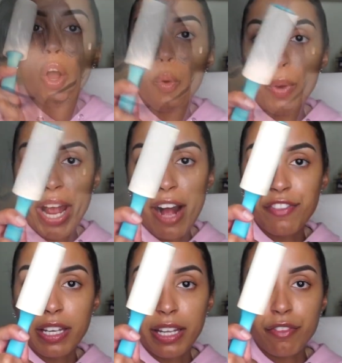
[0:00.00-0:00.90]
We have the
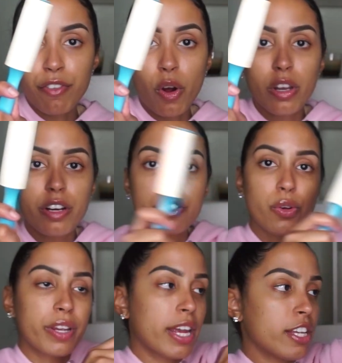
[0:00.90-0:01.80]
lint roller, so
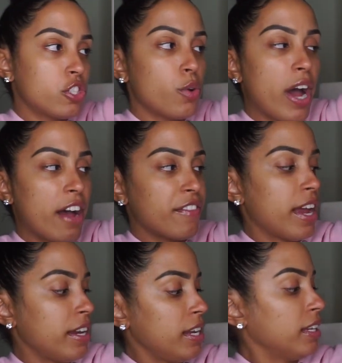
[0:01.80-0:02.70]
in case you have
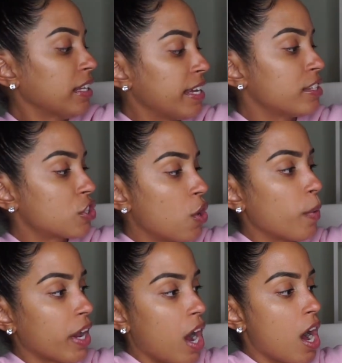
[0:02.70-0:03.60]
any lint
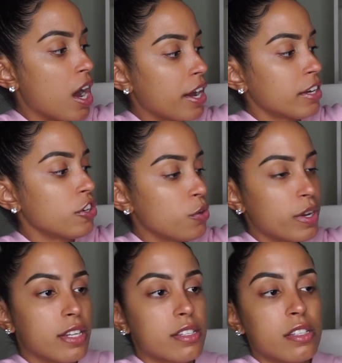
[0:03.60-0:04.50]
going on, you
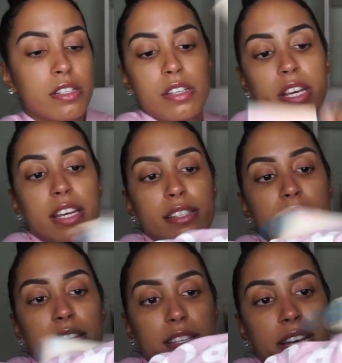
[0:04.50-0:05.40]
can
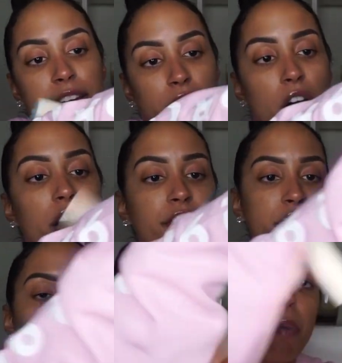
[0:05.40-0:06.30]
easily take it off and
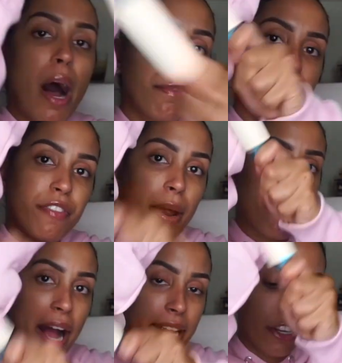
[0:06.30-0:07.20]
just pop it right
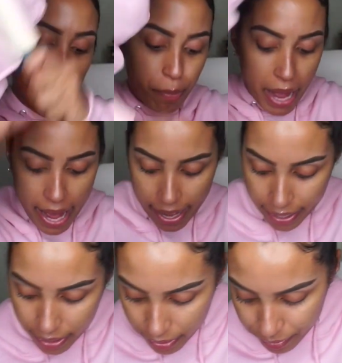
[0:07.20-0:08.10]
back in your bag.